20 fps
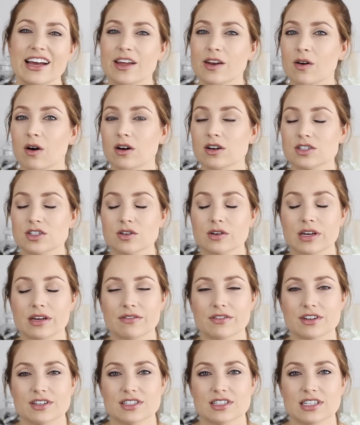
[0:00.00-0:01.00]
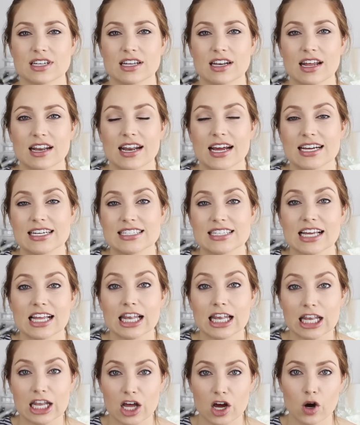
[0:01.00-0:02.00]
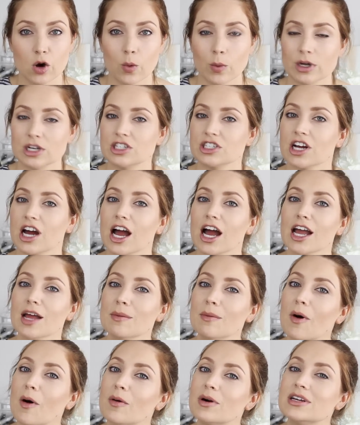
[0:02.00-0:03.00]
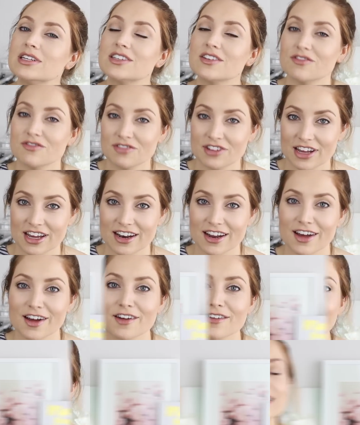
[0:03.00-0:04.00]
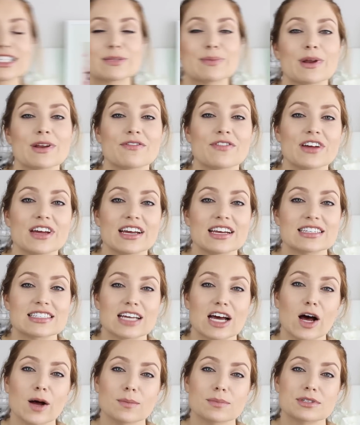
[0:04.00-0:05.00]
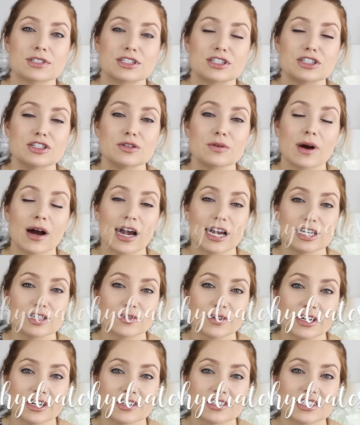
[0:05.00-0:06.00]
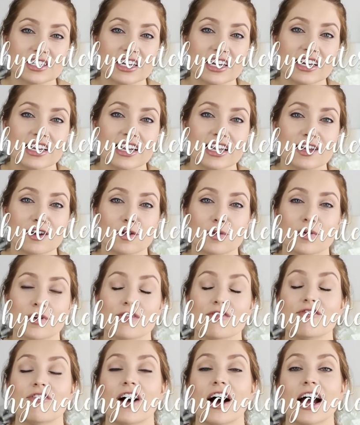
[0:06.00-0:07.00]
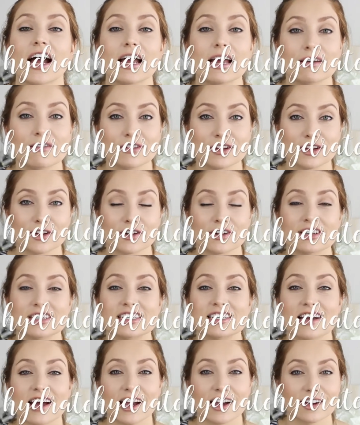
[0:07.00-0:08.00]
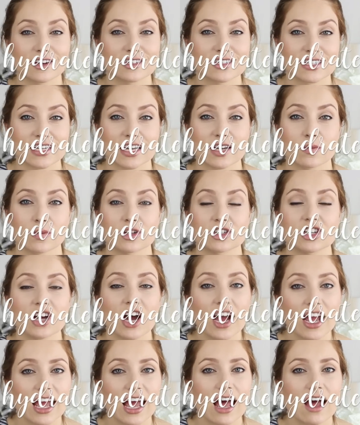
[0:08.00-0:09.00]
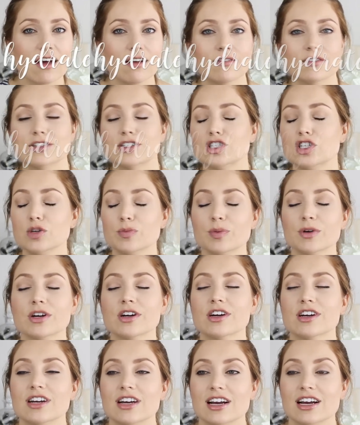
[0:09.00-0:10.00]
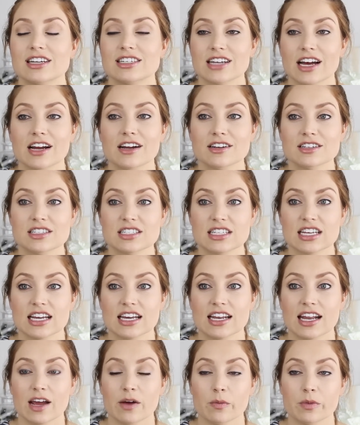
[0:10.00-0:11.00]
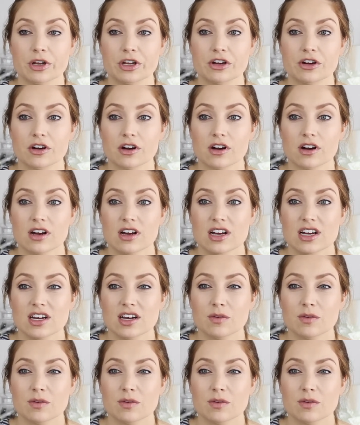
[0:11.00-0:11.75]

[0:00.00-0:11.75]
It'll also give your skin a nice glow, which I am always a fan of. The next benefit is it helps to hydrate your skin. It'll revive your tired skin, which I have super tired skin, and when your